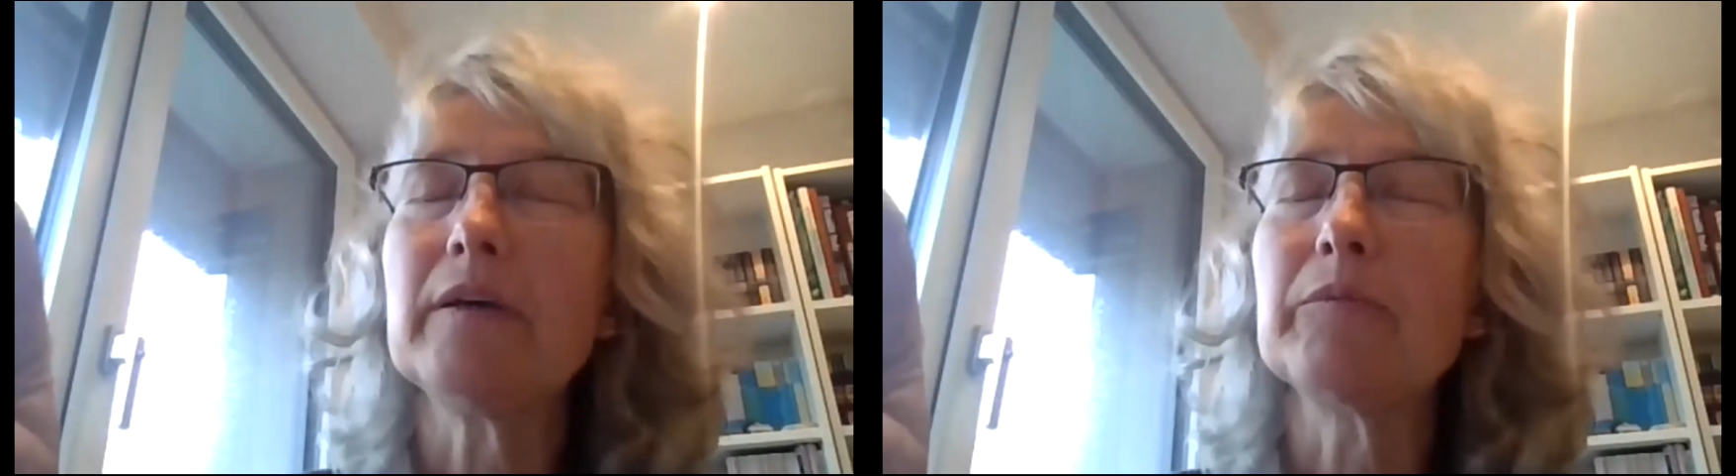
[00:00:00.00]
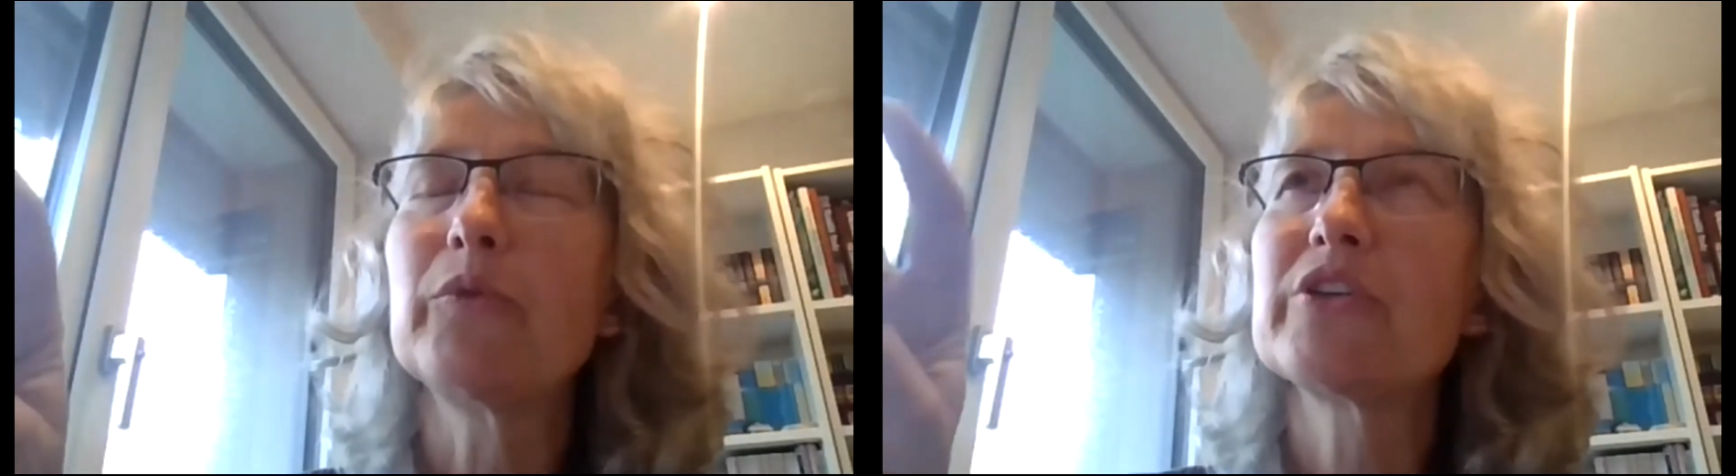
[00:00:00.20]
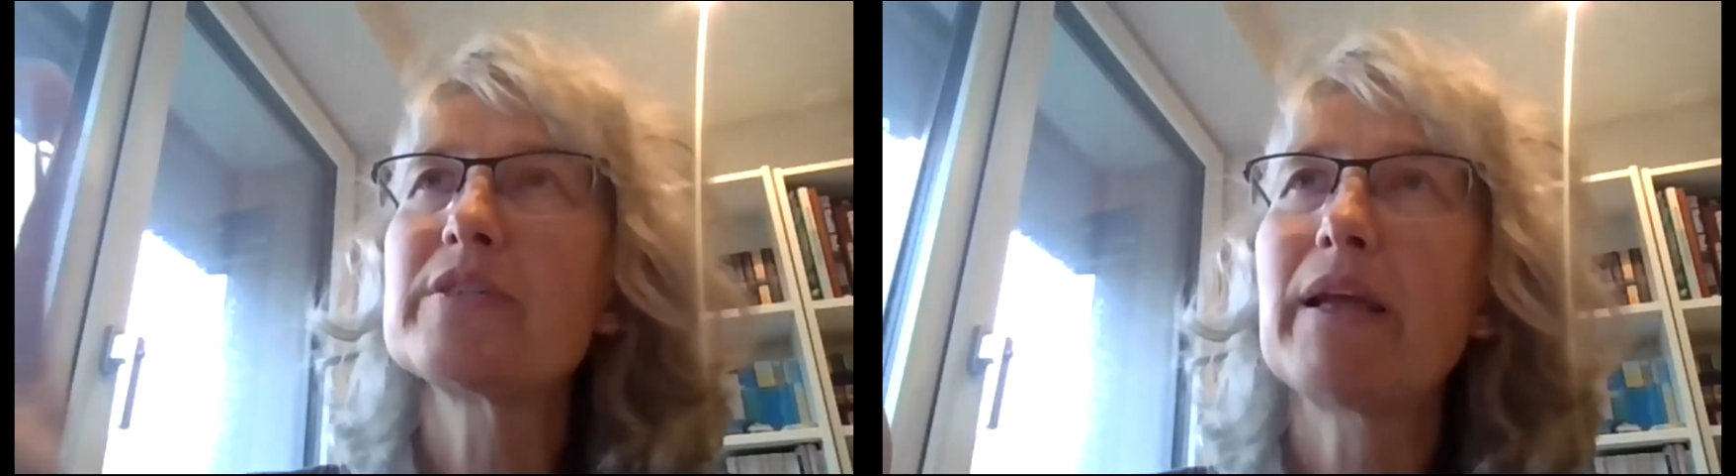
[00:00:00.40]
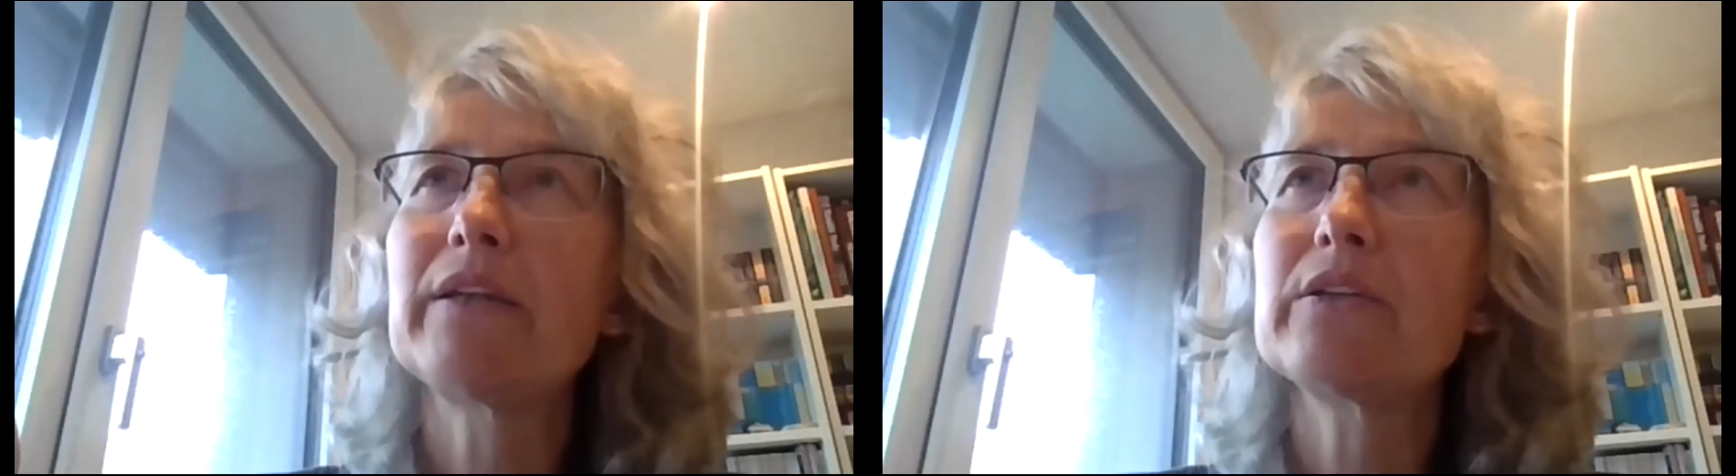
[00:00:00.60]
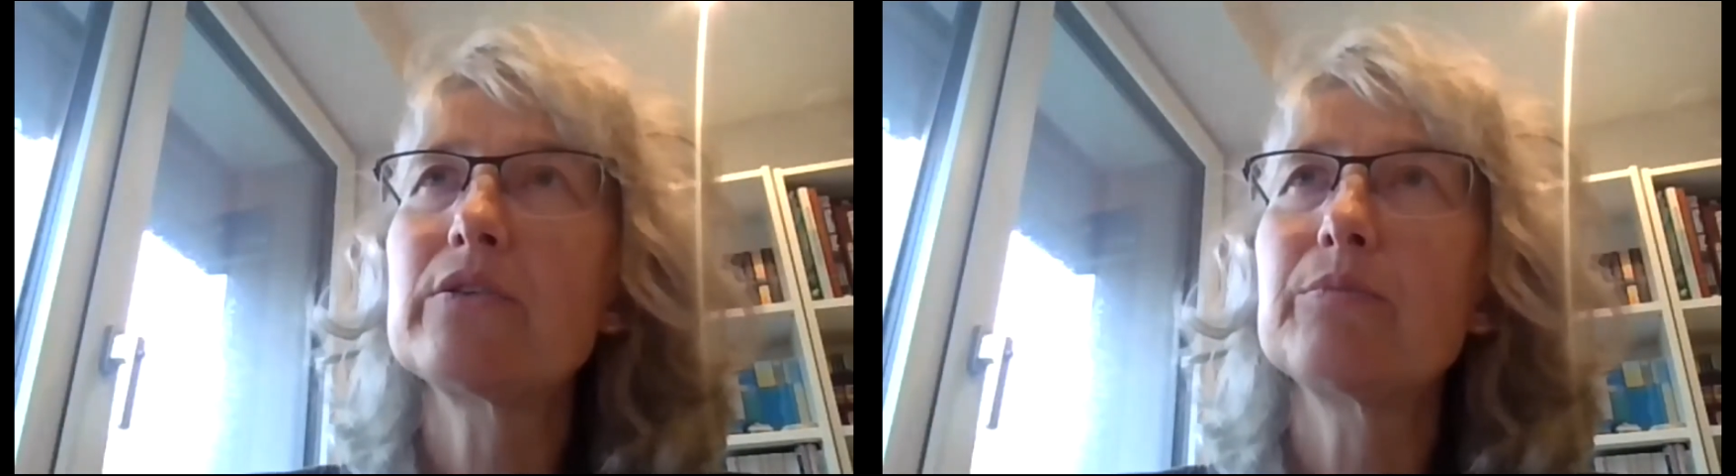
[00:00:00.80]
um, which is
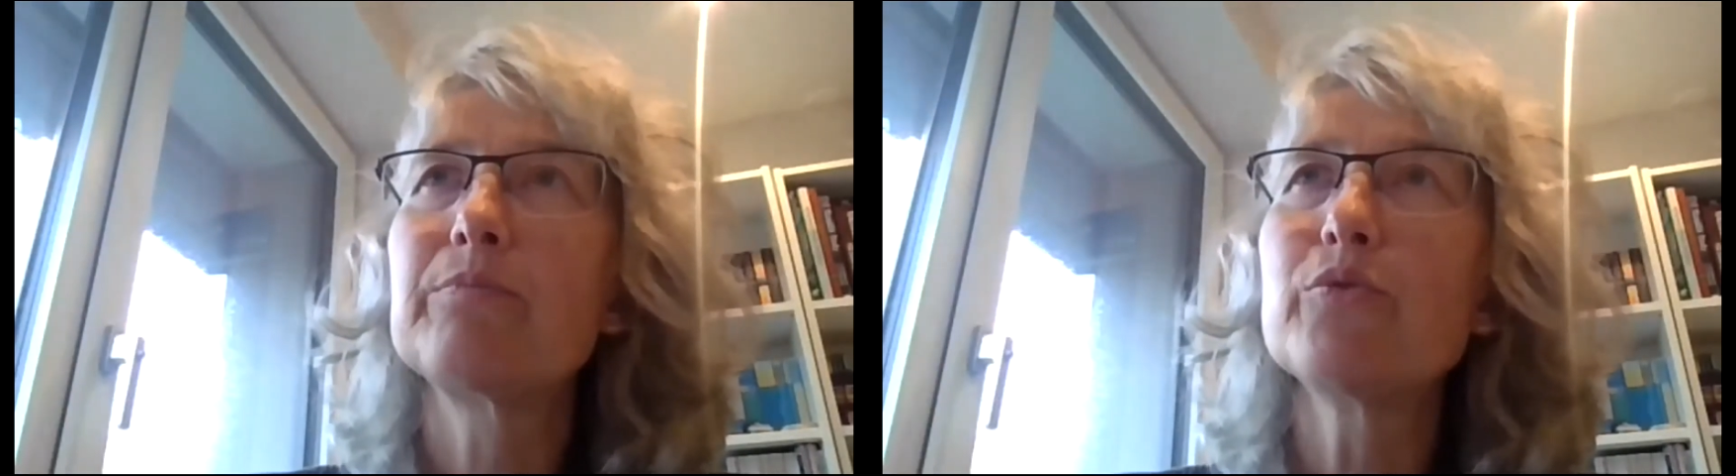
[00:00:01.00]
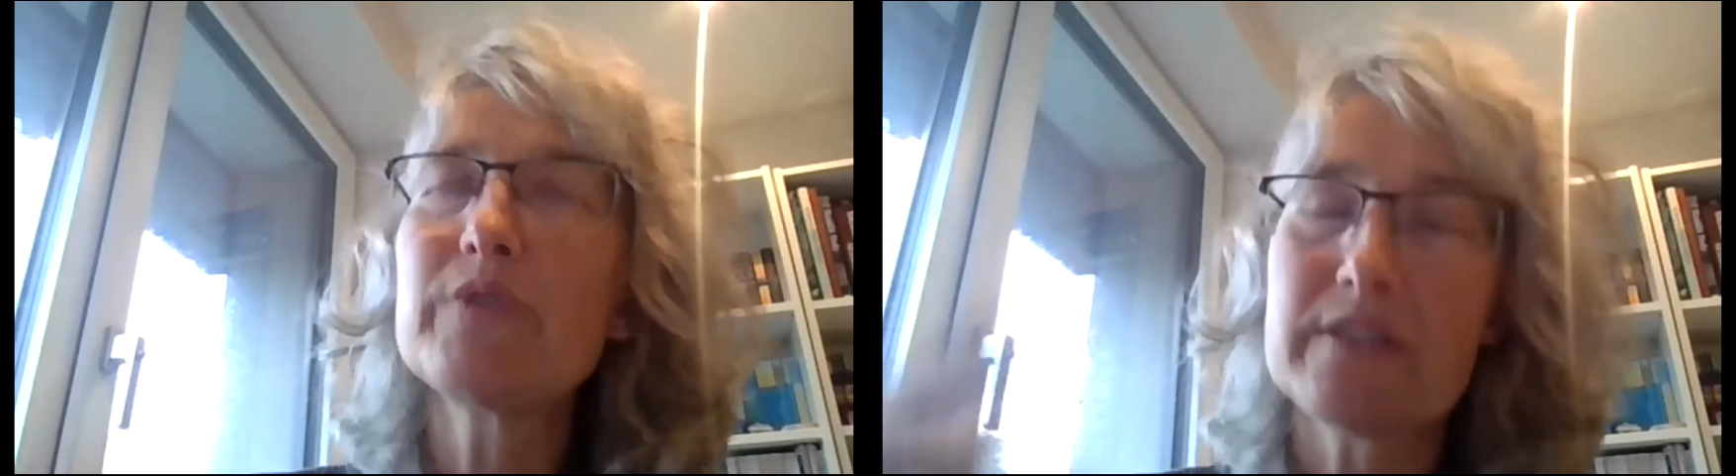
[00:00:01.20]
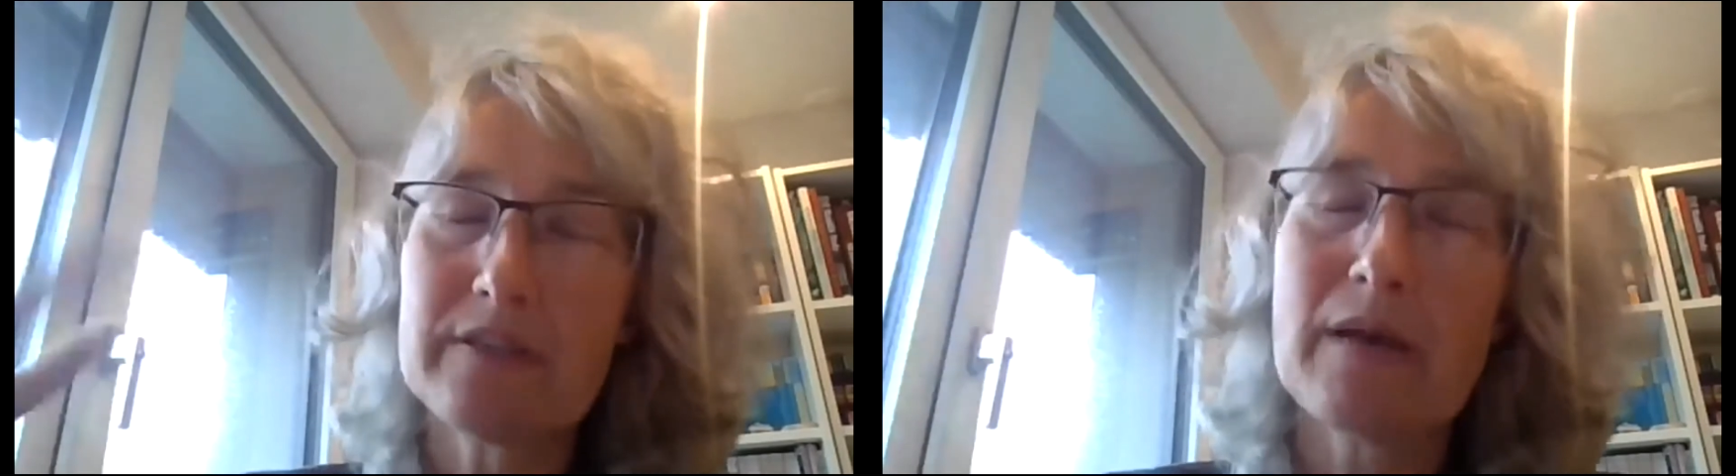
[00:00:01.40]
meant to boost